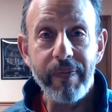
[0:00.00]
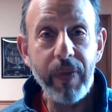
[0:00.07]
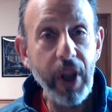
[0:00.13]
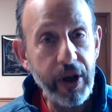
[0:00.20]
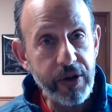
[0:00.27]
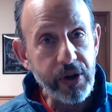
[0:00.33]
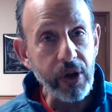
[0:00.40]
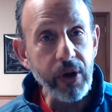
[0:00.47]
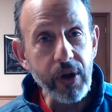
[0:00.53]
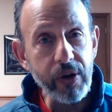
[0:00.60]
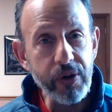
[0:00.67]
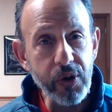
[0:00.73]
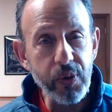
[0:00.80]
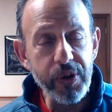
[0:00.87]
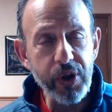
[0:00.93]
Took her
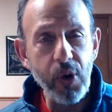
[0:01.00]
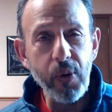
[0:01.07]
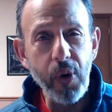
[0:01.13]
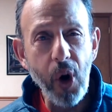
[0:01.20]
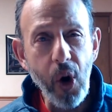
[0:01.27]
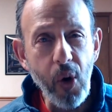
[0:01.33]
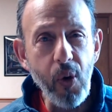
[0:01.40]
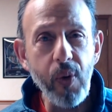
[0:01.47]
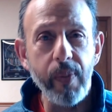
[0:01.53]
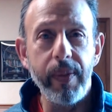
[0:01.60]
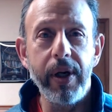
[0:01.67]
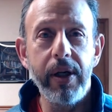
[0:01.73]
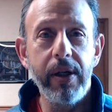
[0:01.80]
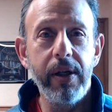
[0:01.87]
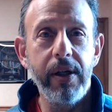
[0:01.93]
to his own home.
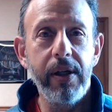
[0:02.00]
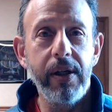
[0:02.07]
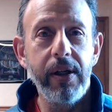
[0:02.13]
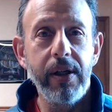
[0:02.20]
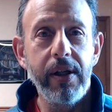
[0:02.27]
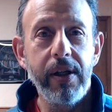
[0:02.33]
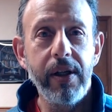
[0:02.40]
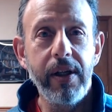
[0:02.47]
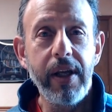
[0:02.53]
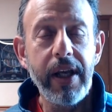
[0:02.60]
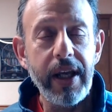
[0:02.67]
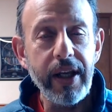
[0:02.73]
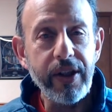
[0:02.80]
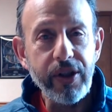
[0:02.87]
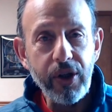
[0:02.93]

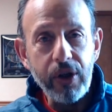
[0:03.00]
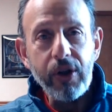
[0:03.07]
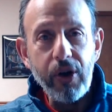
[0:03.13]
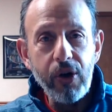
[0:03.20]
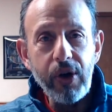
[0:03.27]
He took her